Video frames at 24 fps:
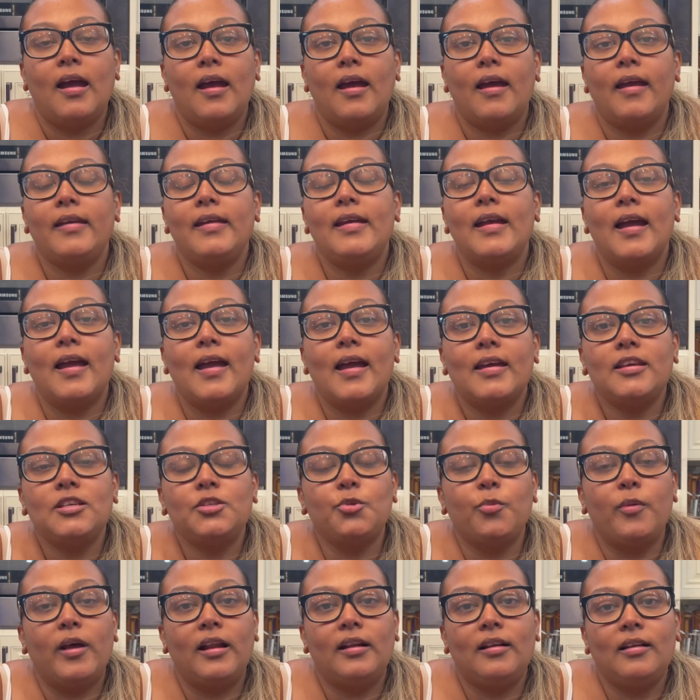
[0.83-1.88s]
Hi guys,
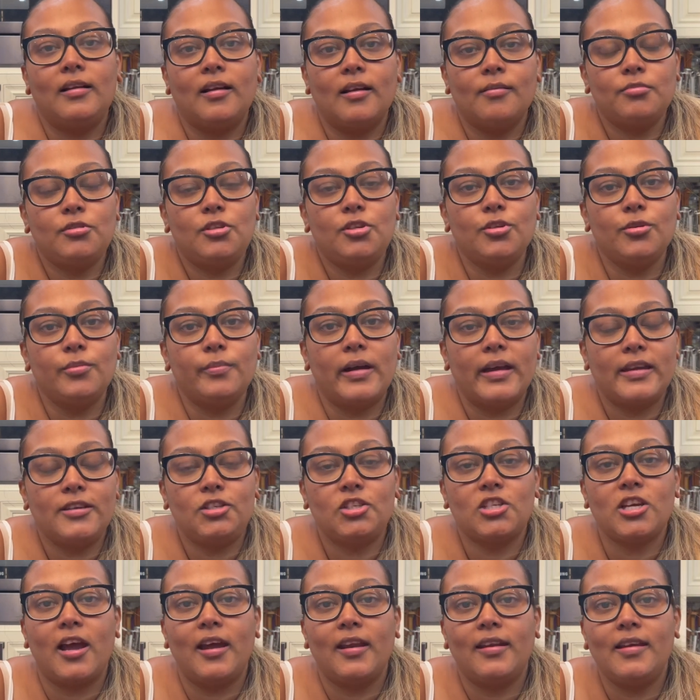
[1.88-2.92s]
welcome to my
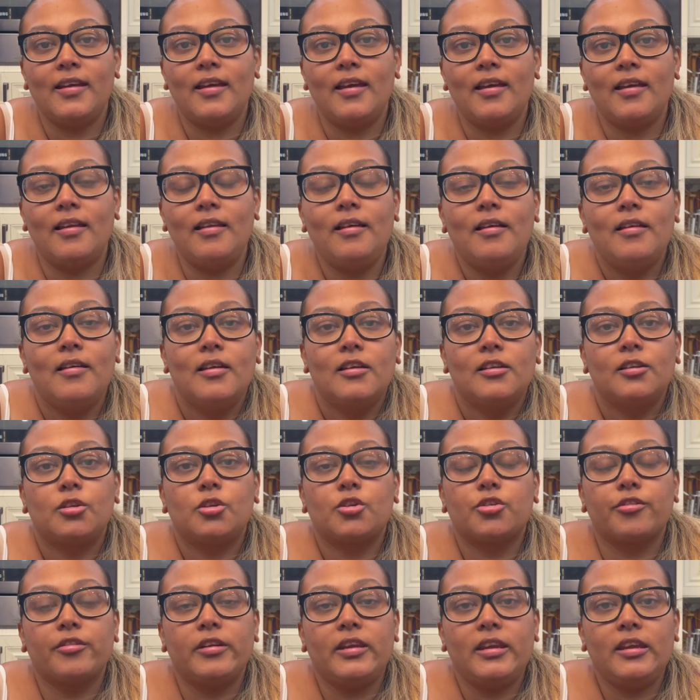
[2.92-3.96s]
channel
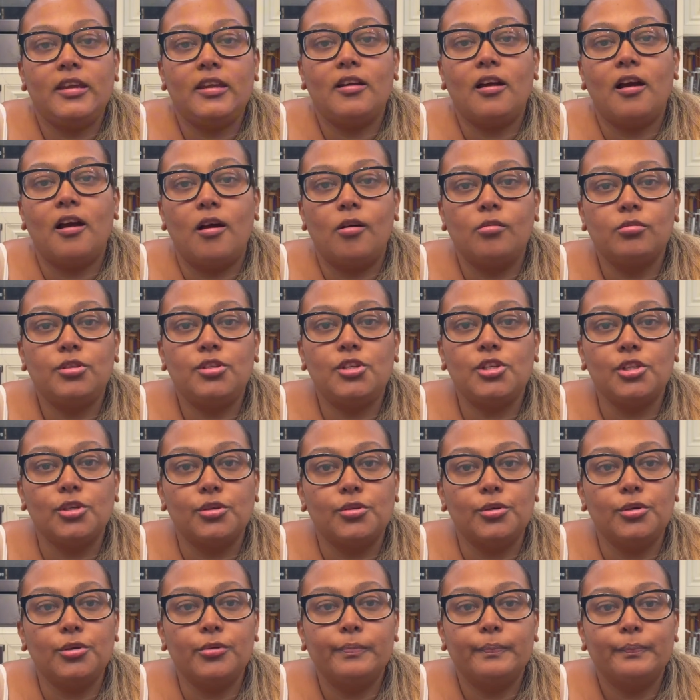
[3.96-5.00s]
Trini How
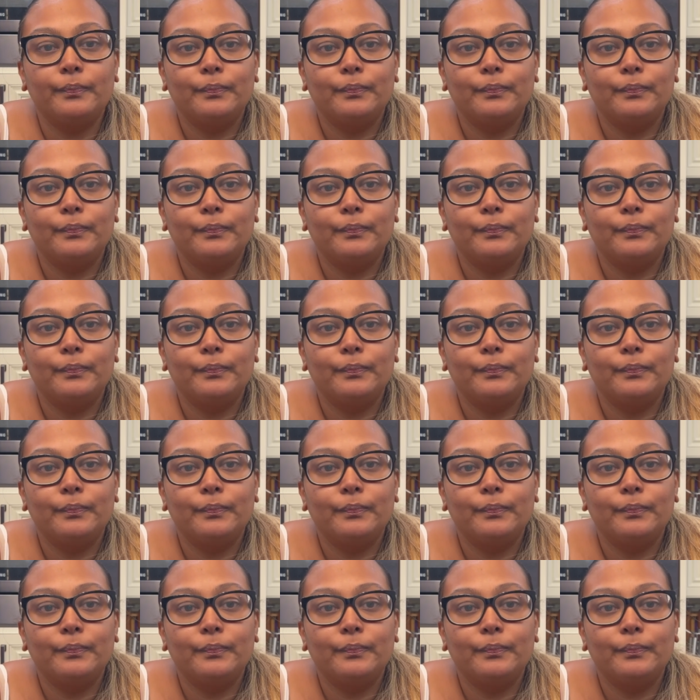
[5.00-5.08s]
To.